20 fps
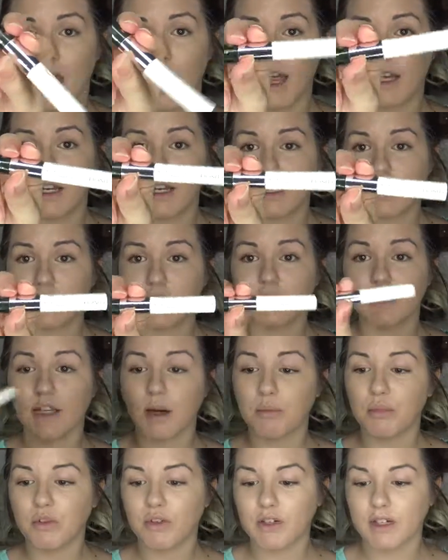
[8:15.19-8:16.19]
and it is a
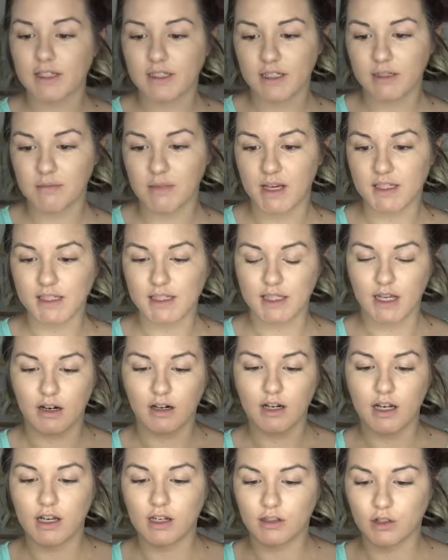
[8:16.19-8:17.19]
double-ended
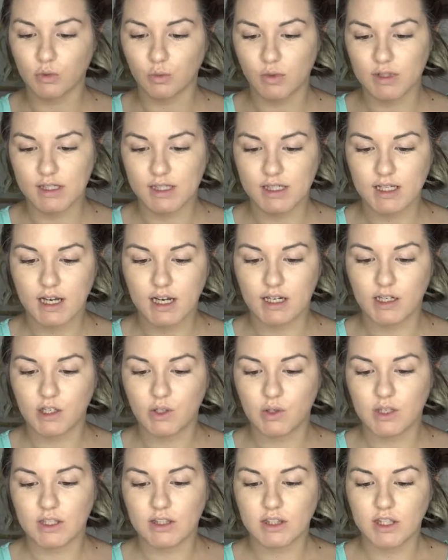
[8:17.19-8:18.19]
mascara, and on one side
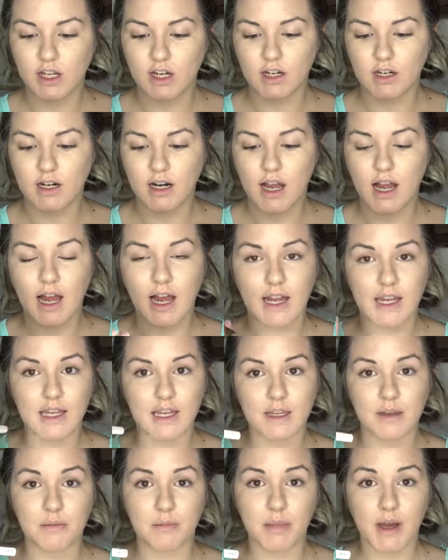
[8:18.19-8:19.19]
you get their high
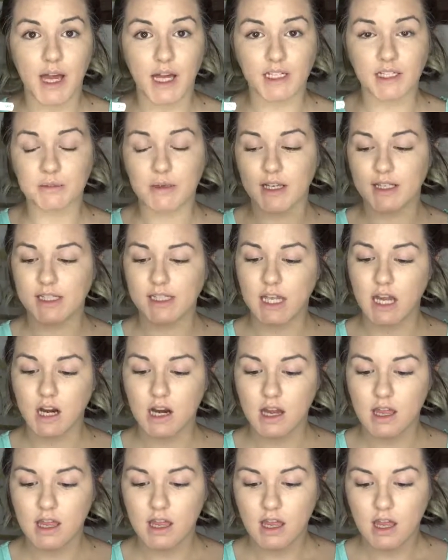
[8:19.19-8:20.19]
impact
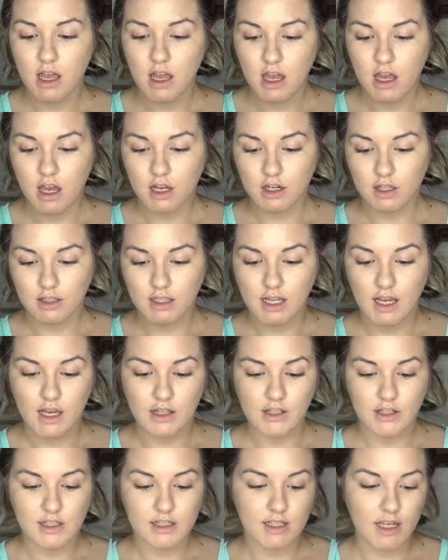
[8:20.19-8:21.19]
mascara, and on the
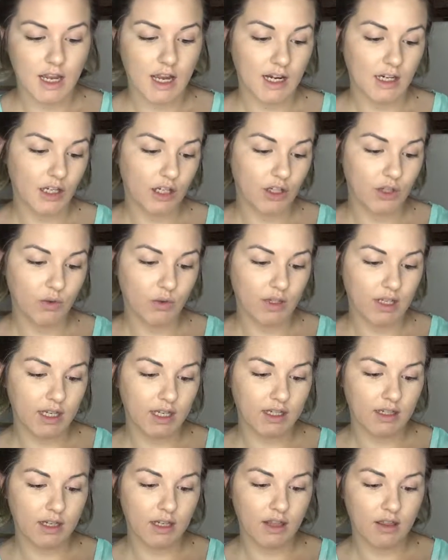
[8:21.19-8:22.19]
other side you
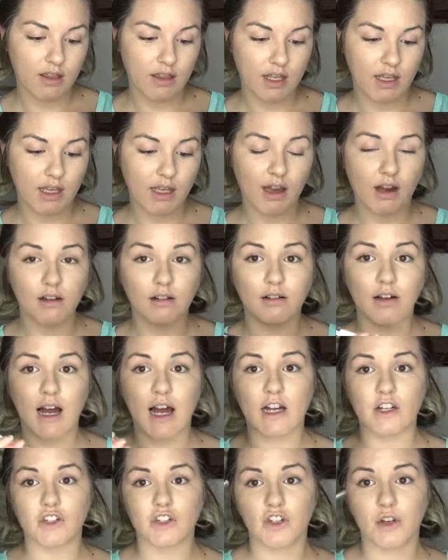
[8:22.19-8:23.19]
get the
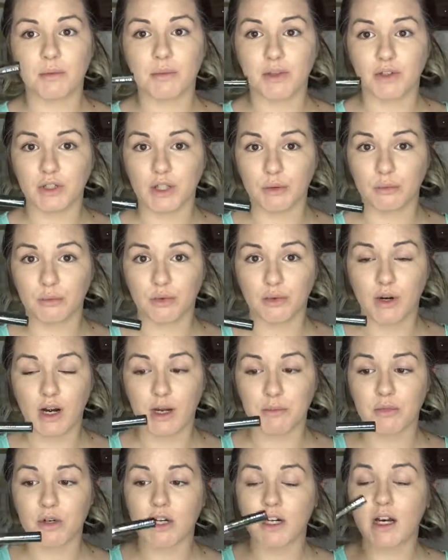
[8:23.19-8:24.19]
lash building
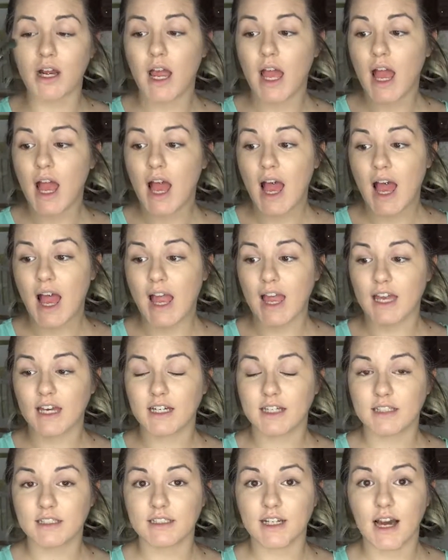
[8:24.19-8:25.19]
primer.
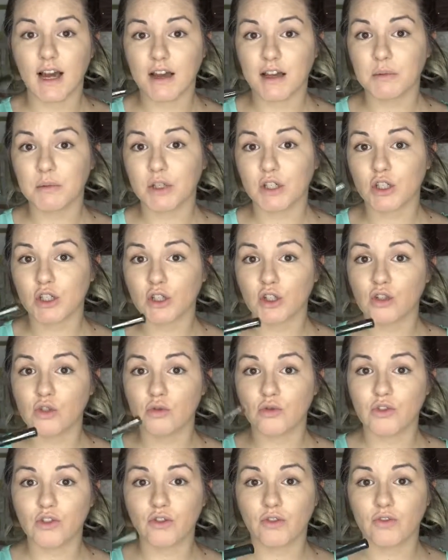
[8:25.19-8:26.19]
And I am a
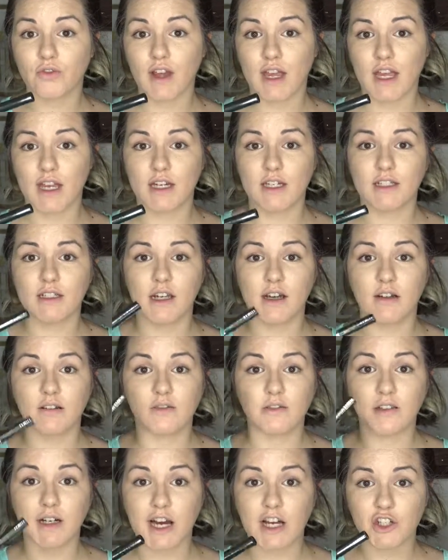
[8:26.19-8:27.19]
huge fan
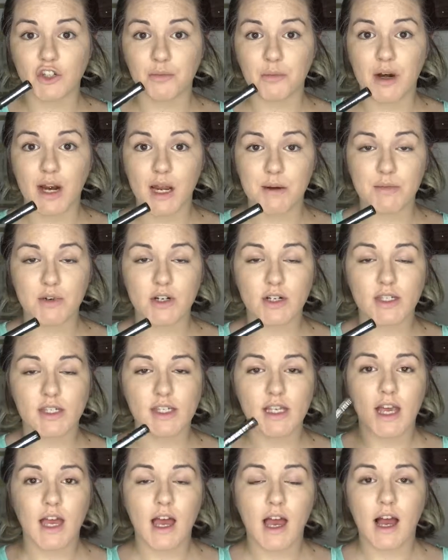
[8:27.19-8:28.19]
of lash
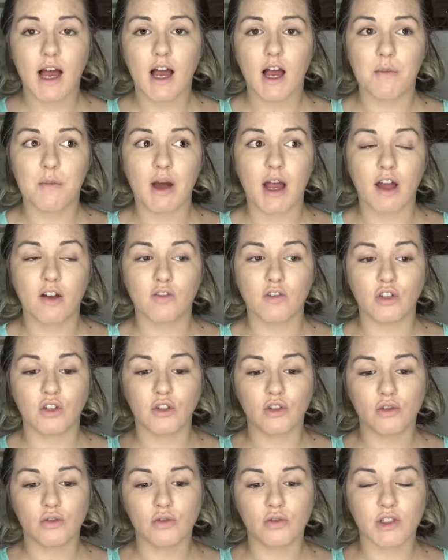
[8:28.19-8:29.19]
primers. I've
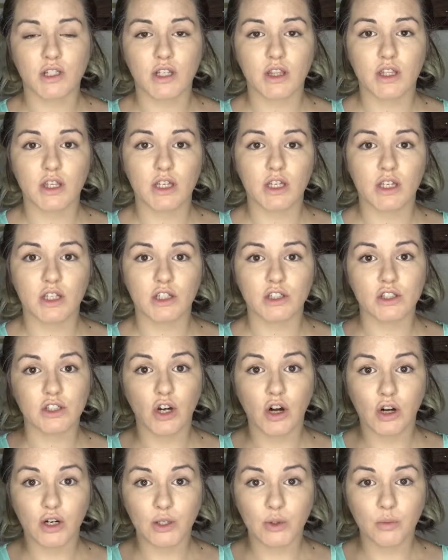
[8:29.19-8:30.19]
used the
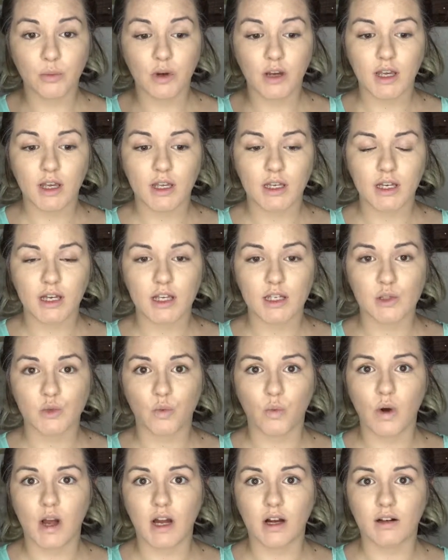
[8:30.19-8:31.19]
Tarte one as
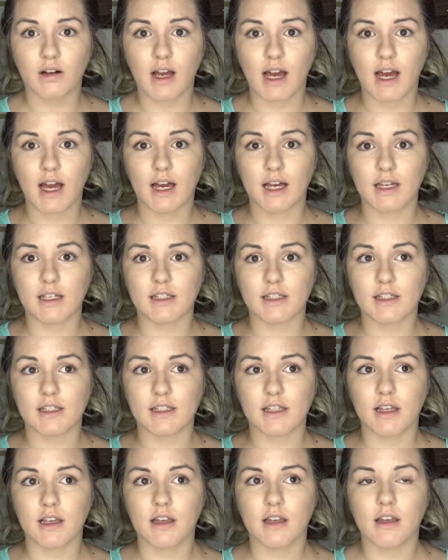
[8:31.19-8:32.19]
well
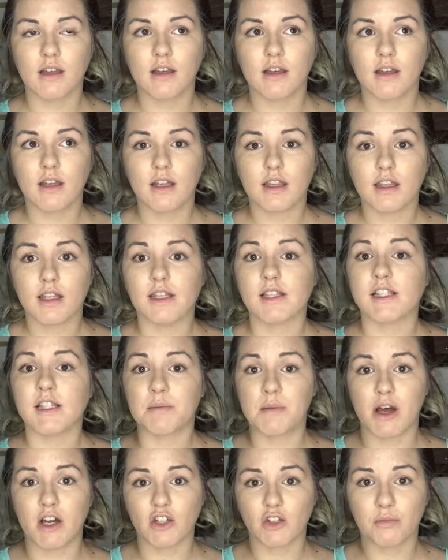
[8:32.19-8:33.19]
as the
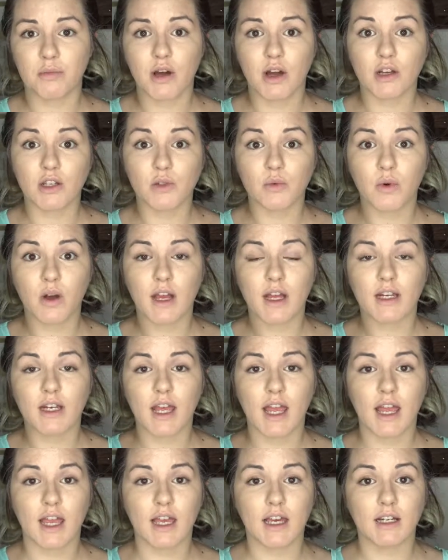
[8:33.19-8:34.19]
Smashbox one,
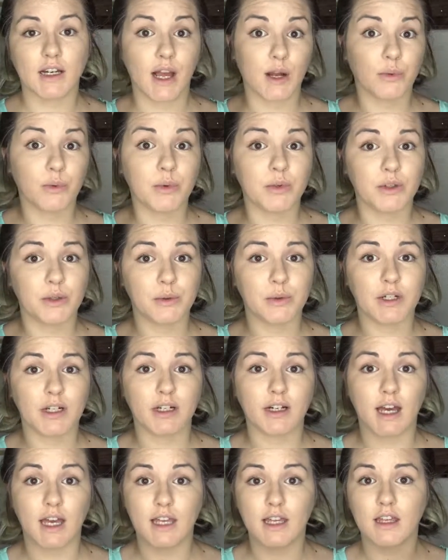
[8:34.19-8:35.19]
and I really
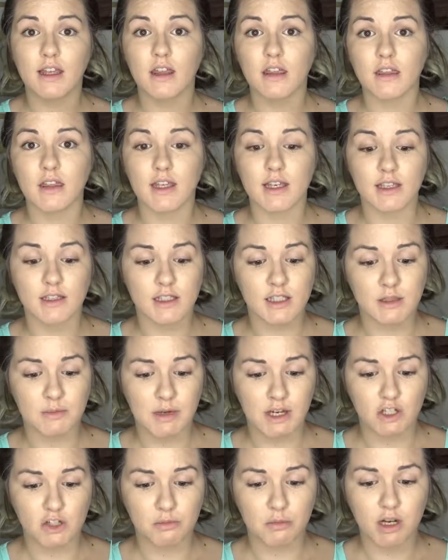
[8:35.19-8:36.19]
like the
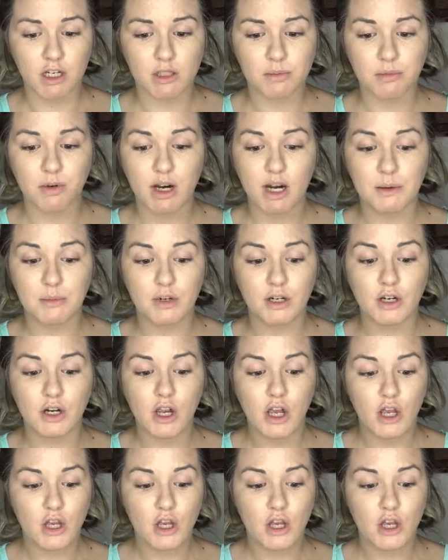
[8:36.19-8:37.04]
Smashbox primer,